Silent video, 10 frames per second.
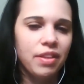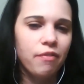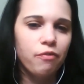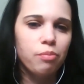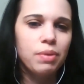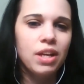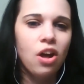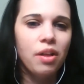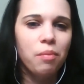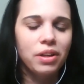for me,
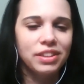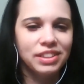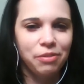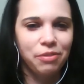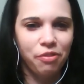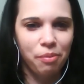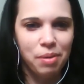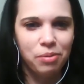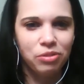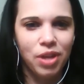all I wanted to see from
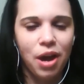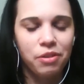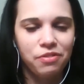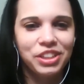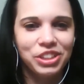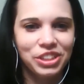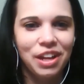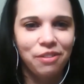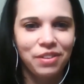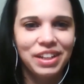him is how he finished in
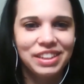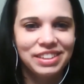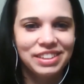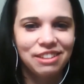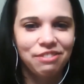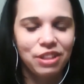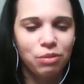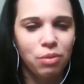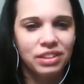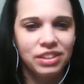that race to see if he'd
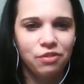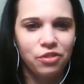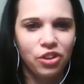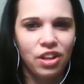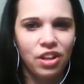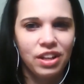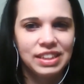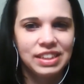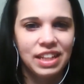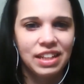won 10 furlongs,
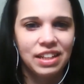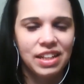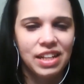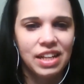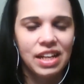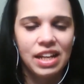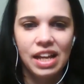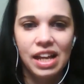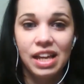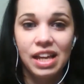and
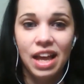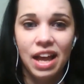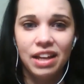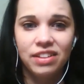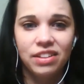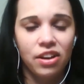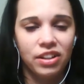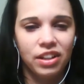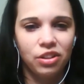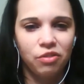I did not
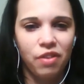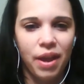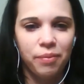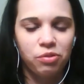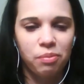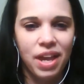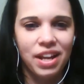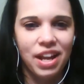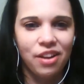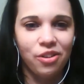get good vibes from
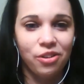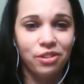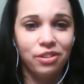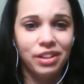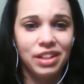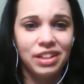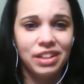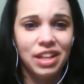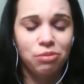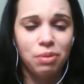that at all, and
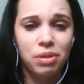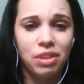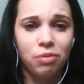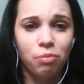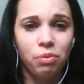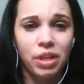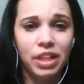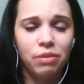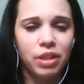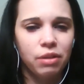it's made me
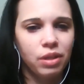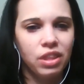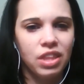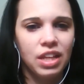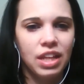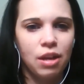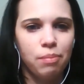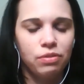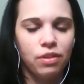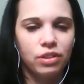really, really rethink him
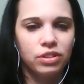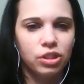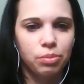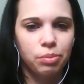as far as a Derby